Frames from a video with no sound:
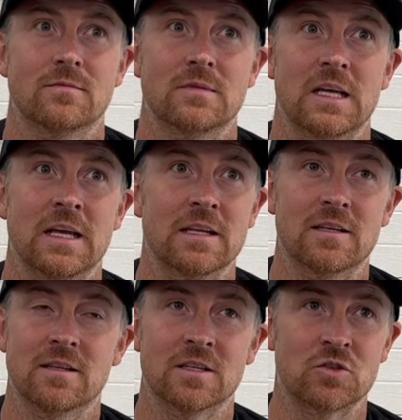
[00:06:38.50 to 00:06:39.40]

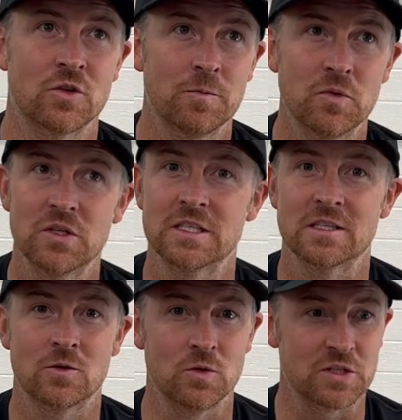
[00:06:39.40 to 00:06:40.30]
The triple is a
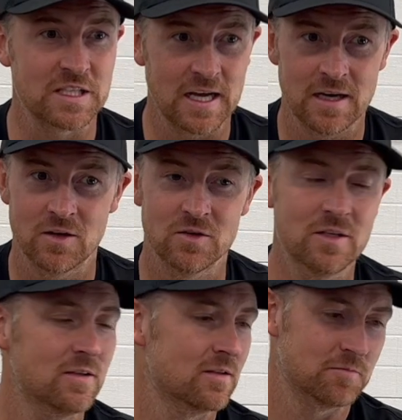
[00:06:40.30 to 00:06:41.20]
cool sound,
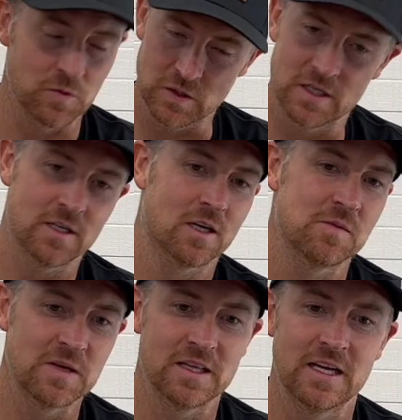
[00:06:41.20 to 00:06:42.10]
but we're not talking
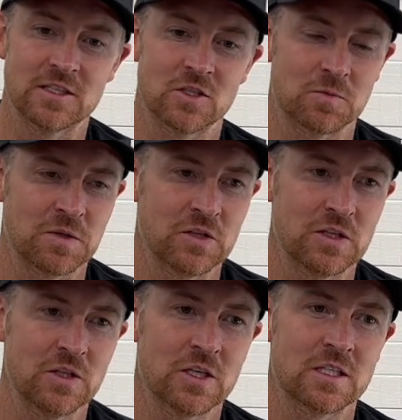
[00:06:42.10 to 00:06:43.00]
about that. It's just purely
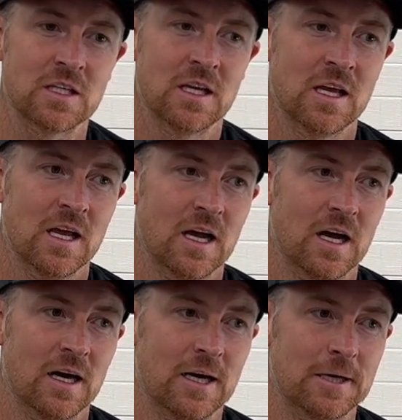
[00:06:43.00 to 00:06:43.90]
looks.
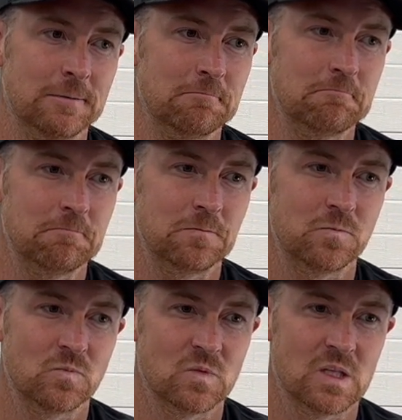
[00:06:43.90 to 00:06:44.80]

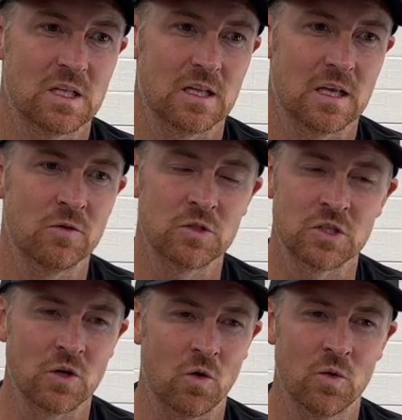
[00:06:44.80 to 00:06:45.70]
It was just
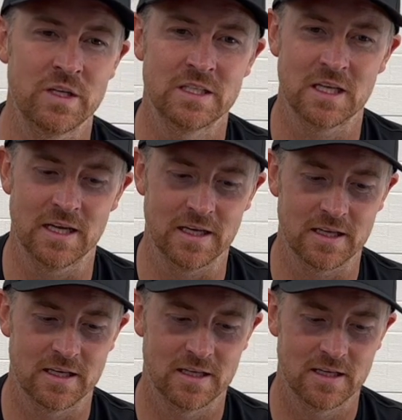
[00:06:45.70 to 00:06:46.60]
always like,
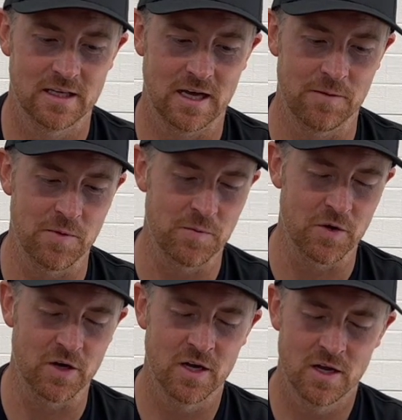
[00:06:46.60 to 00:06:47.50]
I
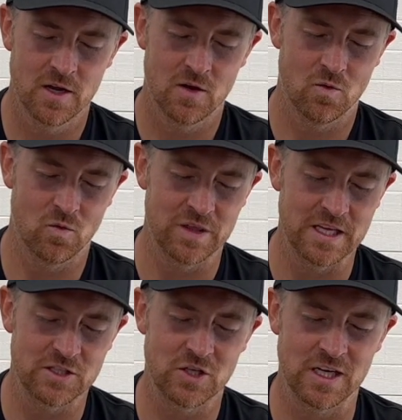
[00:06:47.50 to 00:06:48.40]
remember when
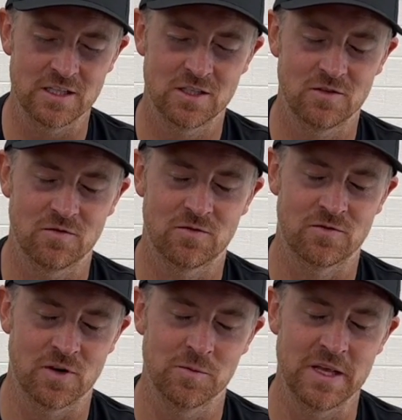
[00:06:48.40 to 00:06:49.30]
they changed
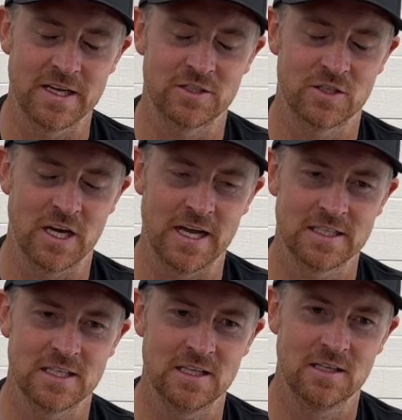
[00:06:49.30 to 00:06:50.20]
from that
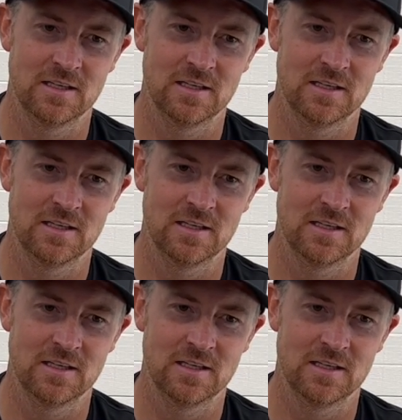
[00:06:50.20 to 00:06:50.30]
chassis,